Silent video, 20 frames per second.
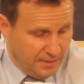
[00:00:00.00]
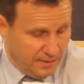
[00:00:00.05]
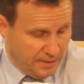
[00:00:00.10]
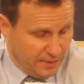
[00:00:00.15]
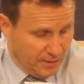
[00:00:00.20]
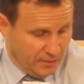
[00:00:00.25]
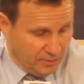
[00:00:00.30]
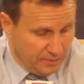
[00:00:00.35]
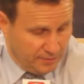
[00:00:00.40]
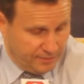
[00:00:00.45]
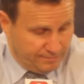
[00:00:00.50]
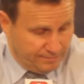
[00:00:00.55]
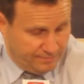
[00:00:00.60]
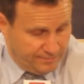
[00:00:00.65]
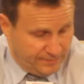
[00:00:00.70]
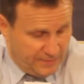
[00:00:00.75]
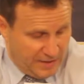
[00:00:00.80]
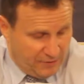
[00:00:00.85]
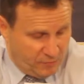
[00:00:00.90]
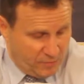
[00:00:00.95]
you know,
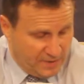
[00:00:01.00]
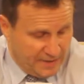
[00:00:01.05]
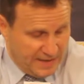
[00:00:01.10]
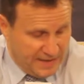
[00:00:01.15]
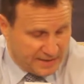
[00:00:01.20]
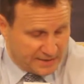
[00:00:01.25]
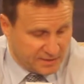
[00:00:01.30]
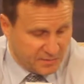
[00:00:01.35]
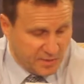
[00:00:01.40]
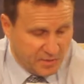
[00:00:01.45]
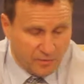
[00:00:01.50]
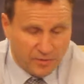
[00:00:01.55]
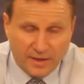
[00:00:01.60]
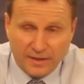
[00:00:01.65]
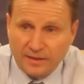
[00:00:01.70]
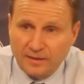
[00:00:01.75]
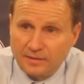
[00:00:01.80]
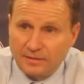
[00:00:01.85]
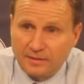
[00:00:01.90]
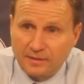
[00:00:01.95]
everybody has to be
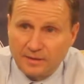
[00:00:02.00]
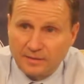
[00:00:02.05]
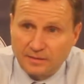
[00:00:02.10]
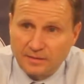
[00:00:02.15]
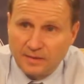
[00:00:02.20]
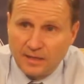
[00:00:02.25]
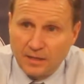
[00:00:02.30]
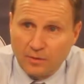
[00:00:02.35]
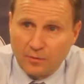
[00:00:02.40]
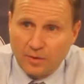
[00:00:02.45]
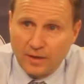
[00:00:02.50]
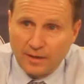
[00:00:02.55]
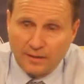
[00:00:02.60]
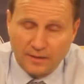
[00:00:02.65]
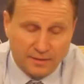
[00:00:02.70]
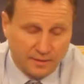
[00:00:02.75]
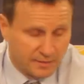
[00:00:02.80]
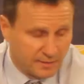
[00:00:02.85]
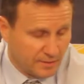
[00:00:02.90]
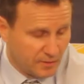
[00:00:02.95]
ready and stay
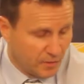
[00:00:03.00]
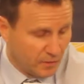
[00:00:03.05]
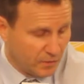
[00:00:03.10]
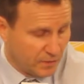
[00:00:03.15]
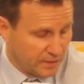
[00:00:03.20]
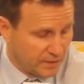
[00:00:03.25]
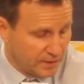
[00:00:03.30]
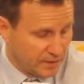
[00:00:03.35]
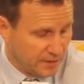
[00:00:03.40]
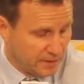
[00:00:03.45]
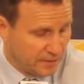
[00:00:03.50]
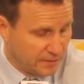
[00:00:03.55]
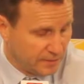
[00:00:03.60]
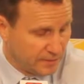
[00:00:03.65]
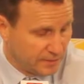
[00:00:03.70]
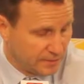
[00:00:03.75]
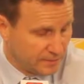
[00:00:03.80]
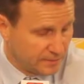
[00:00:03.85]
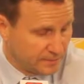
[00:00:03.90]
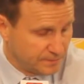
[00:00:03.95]
ready. And hopefully
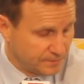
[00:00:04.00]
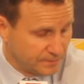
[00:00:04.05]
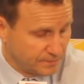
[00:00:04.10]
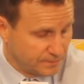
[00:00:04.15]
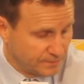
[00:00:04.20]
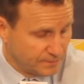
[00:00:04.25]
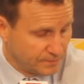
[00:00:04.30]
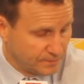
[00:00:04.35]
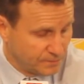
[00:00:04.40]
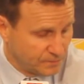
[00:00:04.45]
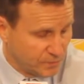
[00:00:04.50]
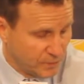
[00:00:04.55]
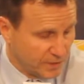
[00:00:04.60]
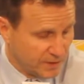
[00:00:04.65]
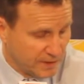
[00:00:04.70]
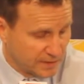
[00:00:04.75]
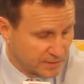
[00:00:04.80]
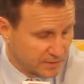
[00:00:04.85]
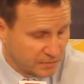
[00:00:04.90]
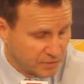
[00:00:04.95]
we
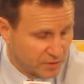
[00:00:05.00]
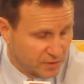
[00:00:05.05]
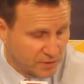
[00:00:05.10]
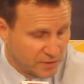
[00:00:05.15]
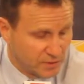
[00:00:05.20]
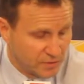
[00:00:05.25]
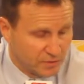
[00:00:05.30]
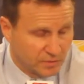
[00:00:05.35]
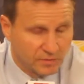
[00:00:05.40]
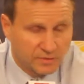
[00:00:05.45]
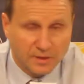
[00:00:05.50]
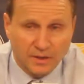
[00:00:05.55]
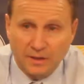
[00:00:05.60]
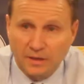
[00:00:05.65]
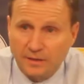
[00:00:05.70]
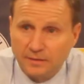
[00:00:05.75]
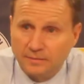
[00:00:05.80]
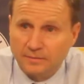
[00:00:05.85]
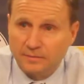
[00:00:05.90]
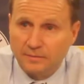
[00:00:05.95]
get some good news
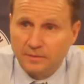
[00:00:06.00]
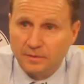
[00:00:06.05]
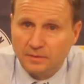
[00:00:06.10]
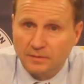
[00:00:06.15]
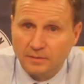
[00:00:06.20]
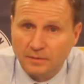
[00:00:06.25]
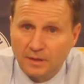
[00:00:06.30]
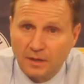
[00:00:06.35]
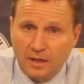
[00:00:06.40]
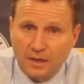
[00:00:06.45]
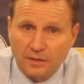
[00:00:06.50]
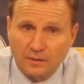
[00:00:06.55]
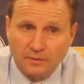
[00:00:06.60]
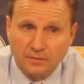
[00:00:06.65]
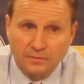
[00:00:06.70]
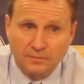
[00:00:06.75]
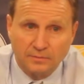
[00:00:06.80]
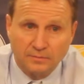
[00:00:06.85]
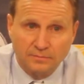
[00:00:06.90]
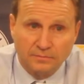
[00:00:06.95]
on
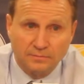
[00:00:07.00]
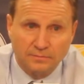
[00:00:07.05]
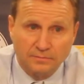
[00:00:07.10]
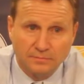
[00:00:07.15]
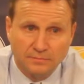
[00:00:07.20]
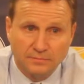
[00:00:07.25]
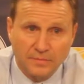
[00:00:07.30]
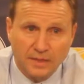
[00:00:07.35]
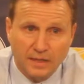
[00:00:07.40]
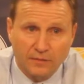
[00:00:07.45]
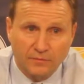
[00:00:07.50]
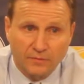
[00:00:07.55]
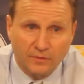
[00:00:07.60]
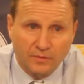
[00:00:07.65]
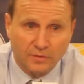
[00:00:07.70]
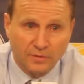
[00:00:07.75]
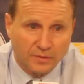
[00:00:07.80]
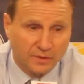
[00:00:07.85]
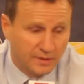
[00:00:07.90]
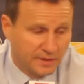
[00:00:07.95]
Otto after
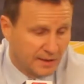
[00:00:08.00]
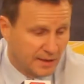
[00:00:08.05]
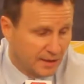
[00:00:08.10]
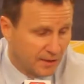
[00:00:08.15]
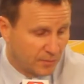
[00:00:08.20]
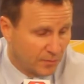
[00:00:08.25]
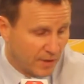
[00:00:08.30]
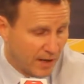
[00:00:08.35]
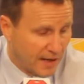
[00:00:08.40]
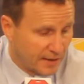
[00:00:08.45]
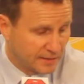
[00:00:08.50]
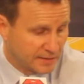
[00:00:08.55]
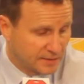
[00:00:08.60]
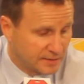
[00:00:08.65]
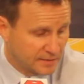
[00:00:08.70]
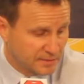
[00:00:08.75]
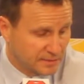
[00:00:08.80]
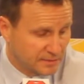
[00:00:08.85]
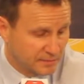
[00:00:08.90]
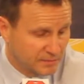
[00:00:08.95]
a day of
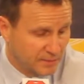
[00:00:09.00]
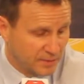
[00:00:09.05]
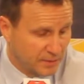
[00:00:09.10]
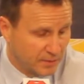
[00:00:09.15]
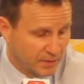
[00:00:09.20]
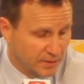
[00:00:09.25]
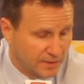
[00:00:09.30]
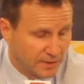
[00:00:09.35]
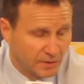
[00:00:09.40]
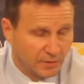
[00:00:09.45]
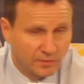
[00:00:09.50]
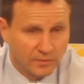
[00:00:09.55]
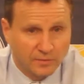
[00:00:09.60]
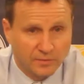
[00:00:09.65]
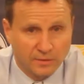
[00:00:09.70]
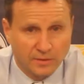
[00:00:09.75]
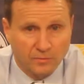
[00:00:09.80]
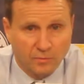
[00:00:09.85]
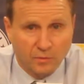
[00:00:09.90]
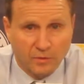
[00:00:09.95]
practice and maybe another
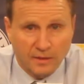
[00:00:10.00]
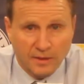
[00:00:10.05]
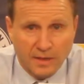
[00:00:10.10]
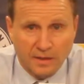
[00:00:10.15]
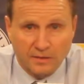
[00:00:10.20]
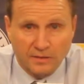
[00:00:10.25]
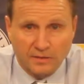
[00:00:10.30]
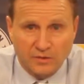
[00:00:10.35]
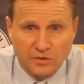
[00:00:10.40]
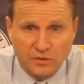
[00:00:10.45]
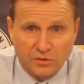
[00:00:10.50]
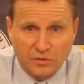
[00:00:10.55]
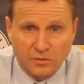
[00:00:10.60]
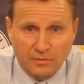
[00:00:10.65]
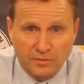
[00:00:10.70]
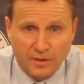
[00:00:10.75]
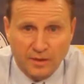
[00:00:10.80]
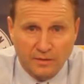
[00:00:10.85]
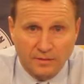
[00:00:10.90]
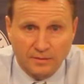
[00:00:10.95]
workout and a shoot
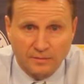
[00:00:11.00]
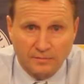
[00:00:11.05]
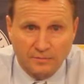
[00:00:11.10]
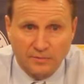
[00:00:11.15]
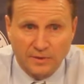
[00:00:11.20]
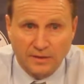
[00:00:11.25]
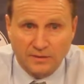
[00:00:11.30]
around, and